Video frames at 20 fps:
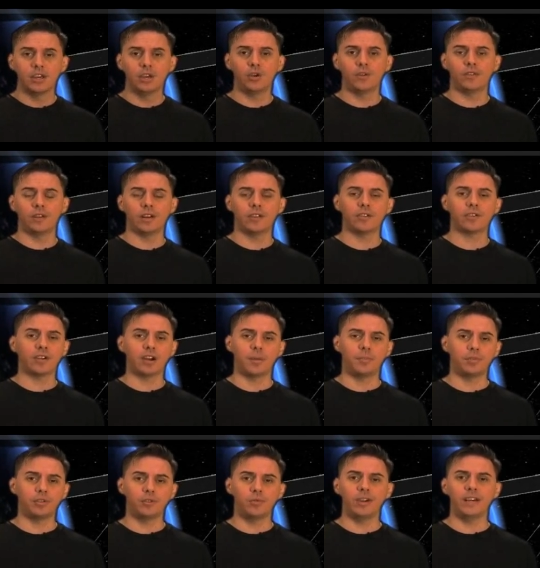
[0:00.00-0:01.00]
You have another
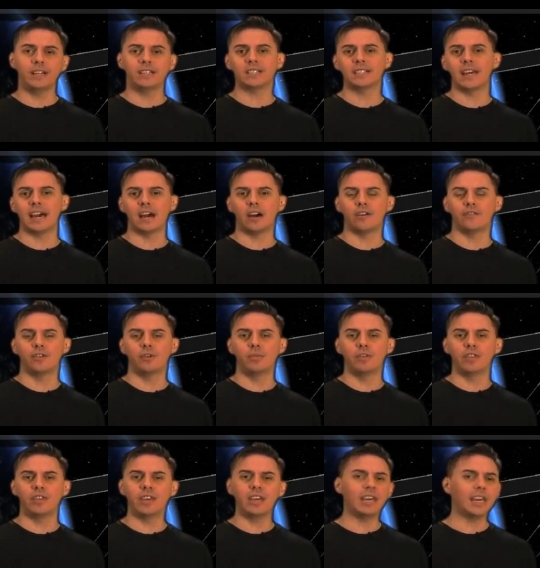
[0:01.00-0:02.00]
couple of weeks now. If you've
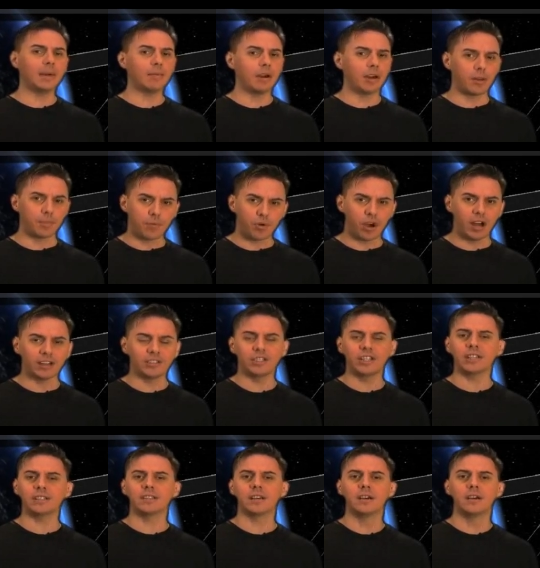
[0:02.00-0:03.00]
been thinking about a
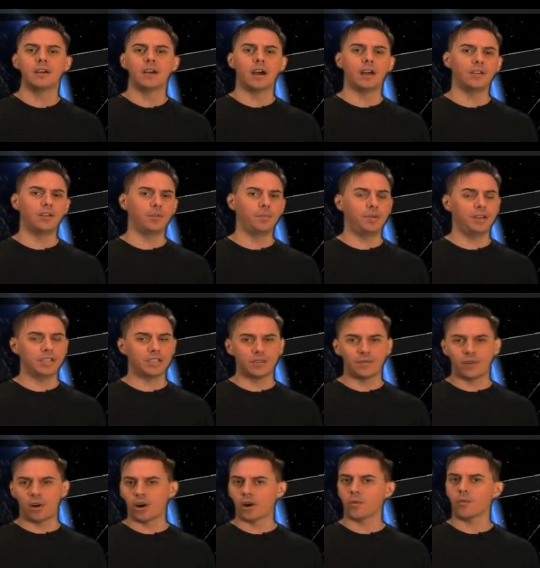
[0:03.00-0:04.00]
project, a new piece
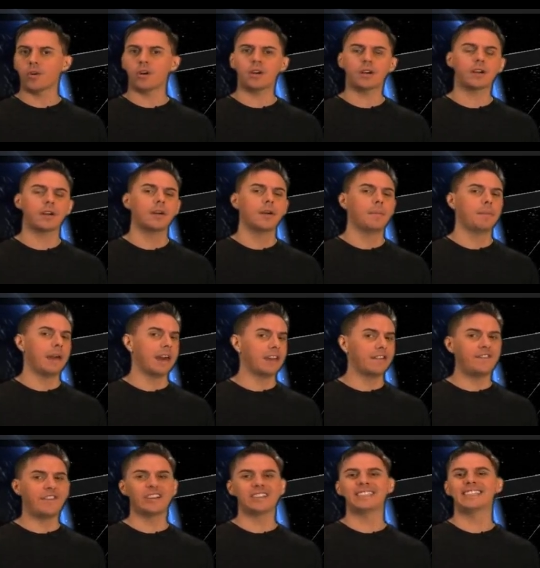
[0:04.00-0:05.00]
of artwork,
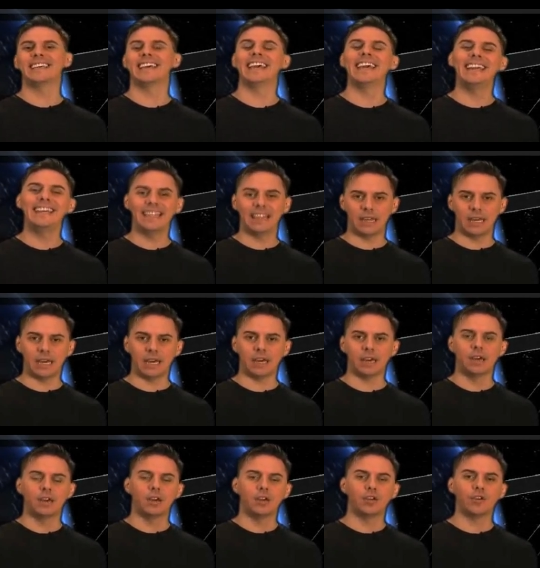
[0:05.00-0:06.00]
manifesting
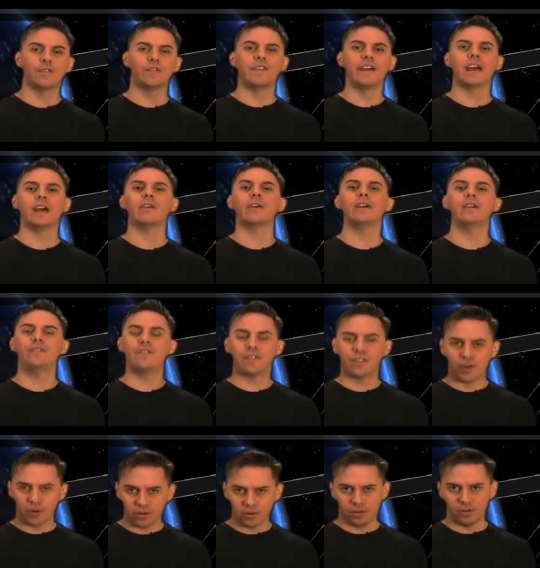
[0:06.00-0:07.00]
anything, you're very
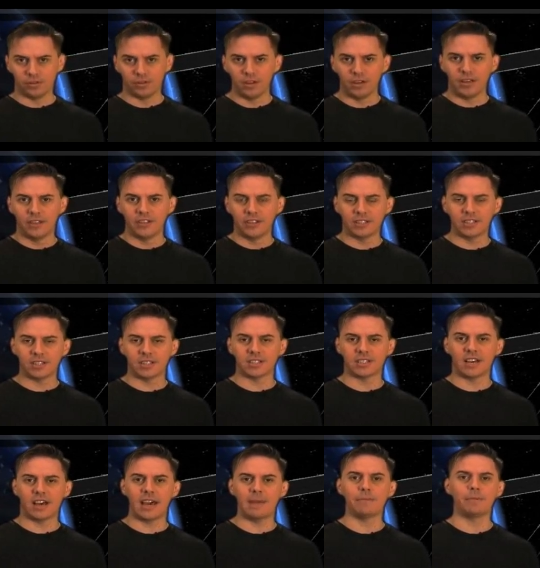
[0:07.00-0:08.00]
fertile. This is a
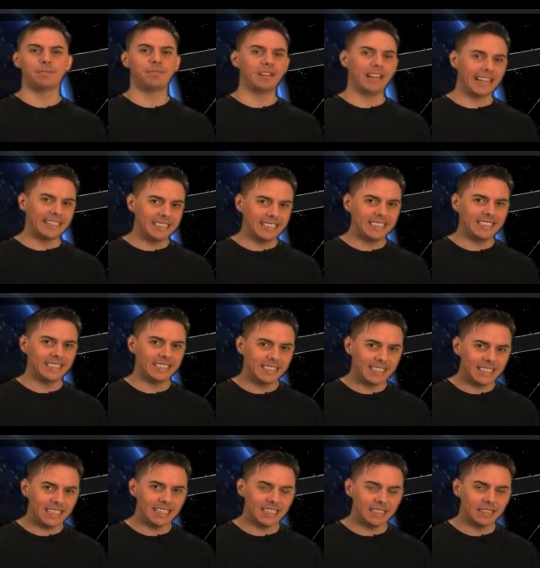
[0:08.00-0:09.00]
time of planting
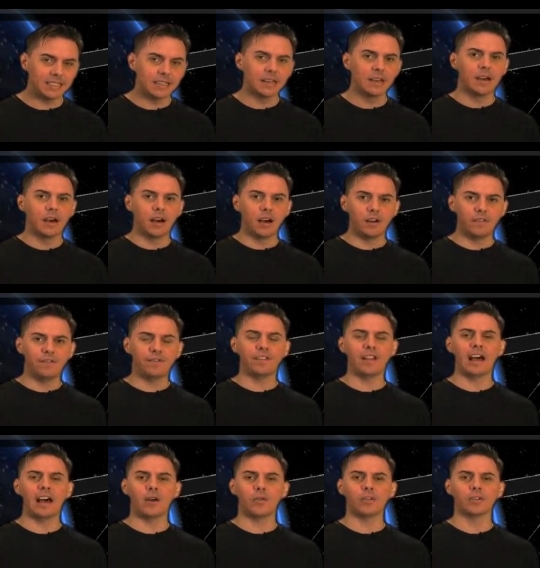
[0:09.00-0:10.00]
seeds of
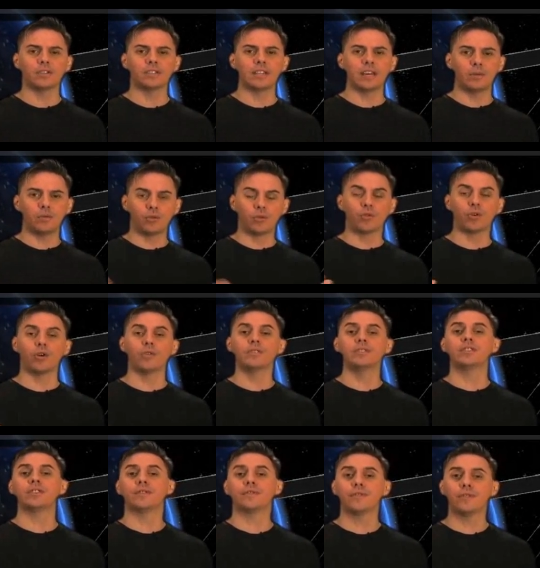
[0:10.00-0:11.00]
flowers that will grow
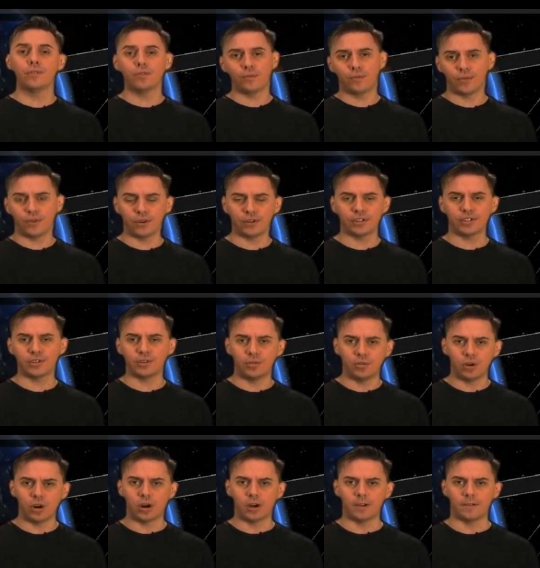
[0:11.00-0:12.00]
into fruit for your
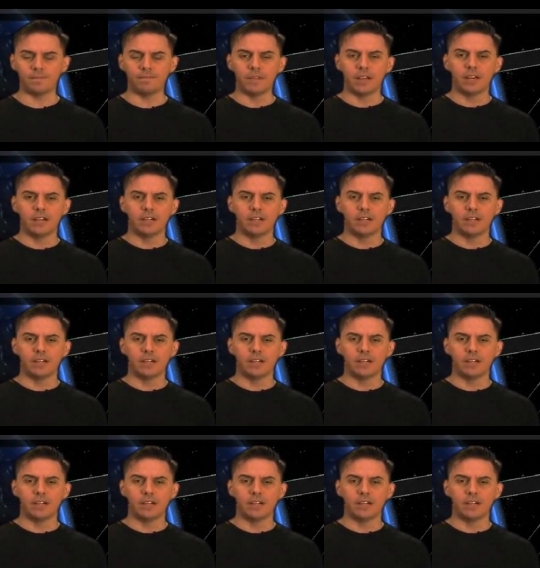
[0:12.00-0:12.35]
soul garden.